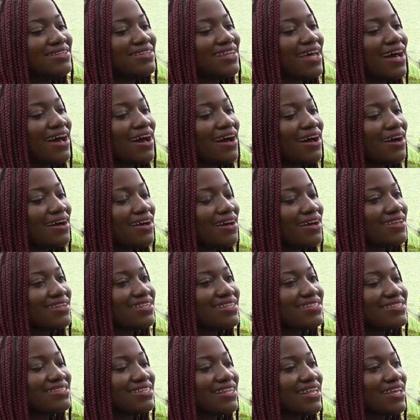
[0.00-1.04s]
That
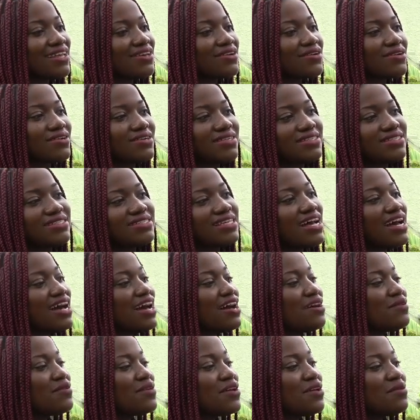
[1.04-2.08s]
this line,
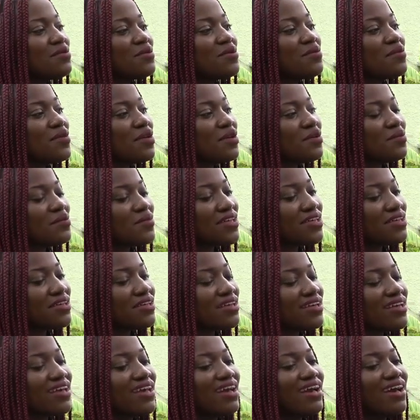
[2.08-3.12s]
baby mommy.